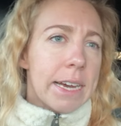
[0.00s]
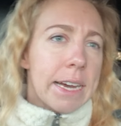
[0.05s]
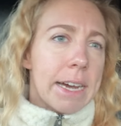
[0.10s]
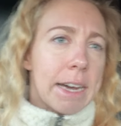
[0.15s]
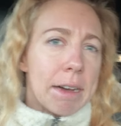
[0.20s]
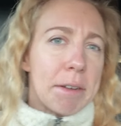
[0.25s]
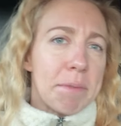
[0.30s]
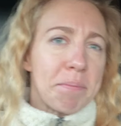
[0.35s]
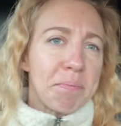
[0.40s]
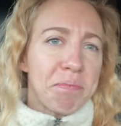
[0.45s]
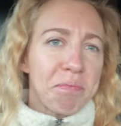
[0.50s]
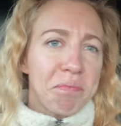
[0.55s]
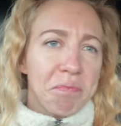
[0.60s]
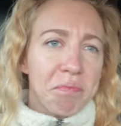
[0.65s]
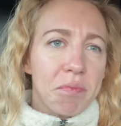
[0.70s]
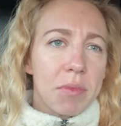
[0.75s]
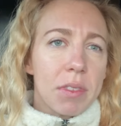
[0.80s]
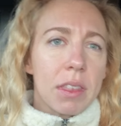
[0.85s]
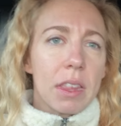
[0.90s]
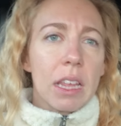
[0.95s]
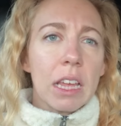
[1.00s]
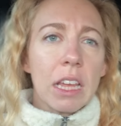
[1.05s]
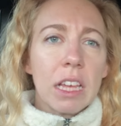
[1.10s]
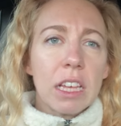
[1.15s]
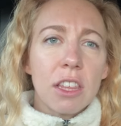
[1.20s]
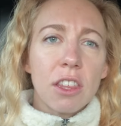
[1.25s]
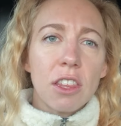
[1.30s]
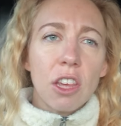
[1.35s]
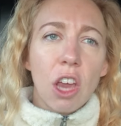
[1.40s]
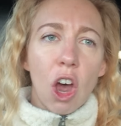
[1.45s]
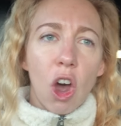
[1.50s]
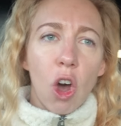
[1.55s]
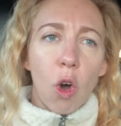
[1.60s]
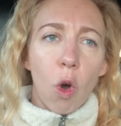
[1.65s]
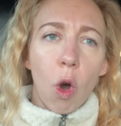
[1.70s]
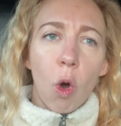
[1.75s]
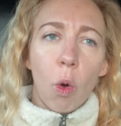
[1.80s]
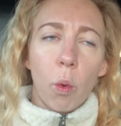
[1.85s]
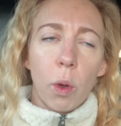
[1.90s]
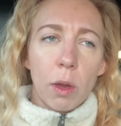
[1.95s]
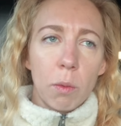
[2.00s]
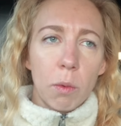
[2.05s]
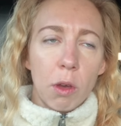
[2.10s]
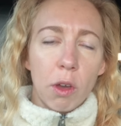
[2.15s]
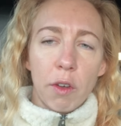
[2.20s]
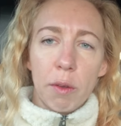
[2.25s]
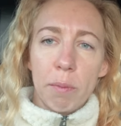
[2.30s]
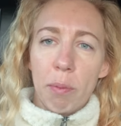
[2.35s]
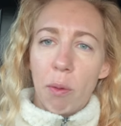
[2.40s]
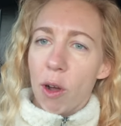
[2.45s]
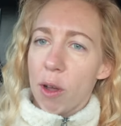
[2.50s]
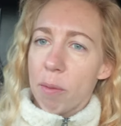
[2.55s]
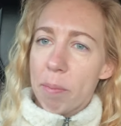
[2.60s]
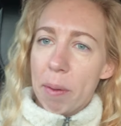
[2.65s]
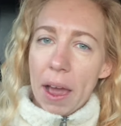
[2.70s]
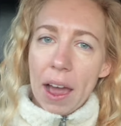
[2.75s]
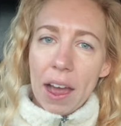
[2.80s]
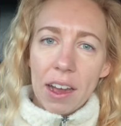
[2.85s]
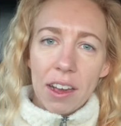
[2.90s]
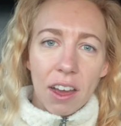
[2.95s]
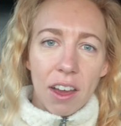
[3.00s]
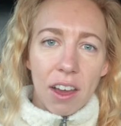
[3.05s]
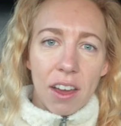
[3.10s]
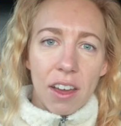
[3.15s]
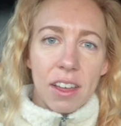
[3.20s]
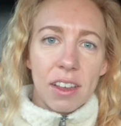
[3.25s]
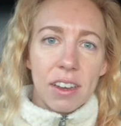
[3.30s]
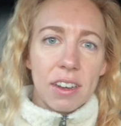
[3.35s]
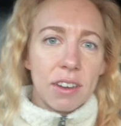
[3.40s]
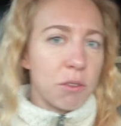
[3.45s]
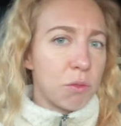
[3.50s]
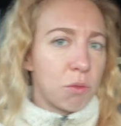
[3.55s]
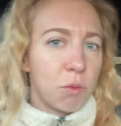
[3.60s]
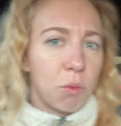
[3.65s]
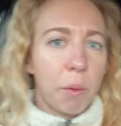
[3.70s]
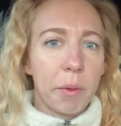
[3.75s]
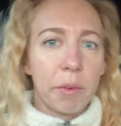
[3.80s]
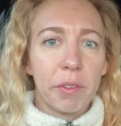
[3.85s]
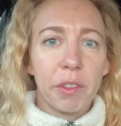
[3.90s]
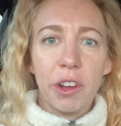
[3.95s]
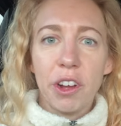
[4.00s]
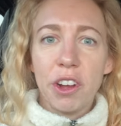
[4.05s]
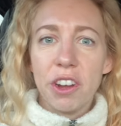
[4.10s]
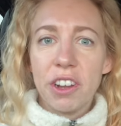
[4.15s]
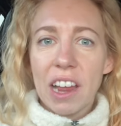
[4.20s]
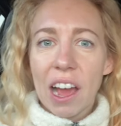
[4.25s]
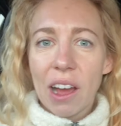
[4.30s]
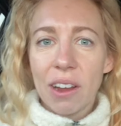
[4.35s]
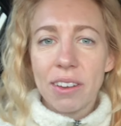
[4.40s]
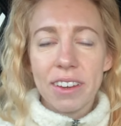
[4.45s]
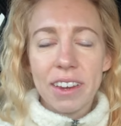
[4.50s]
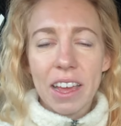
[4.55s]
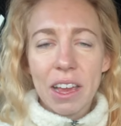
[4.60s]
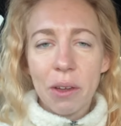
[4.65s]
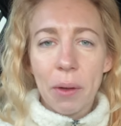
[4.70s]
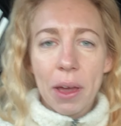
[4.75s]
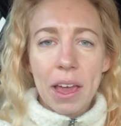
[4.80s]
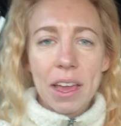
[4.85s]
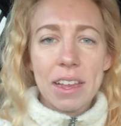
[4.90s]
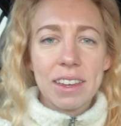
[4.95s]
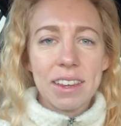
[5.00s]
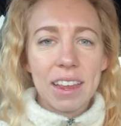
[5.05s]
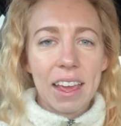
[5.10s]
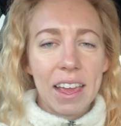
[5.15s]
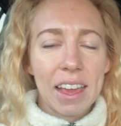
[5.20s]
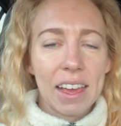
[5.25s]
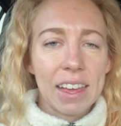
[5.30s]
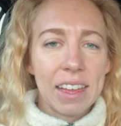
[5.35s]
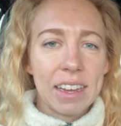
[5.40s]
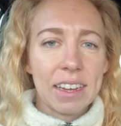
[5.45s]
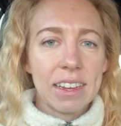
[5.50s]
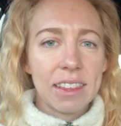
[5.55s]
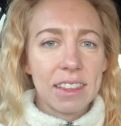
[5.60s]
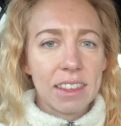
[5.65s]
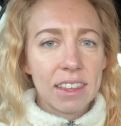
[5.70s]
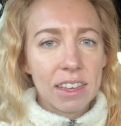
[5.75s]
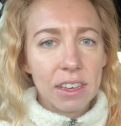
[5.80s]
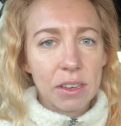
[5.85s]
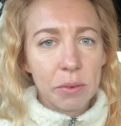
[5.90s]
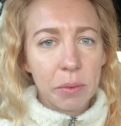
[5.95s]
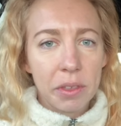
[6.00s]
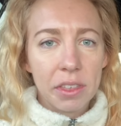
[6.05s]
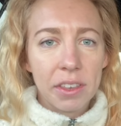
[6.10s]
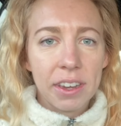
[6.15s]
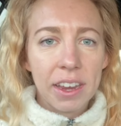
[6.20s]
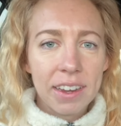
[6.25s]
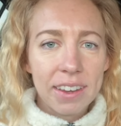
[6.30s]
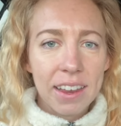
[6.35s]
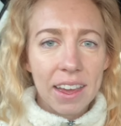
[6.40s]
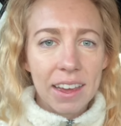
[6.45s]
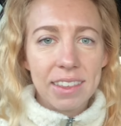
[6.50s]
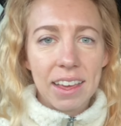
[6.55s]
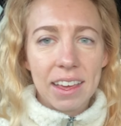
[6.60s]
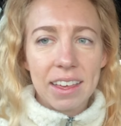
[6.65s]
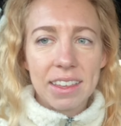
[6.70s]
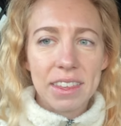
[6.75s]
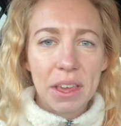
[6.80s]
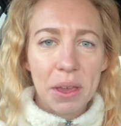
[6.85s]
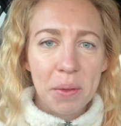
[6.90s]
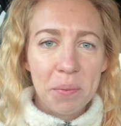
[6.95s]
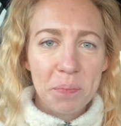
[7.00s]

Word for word: Um, so we will report back on what we've learned, how today went, and see where the day takes us.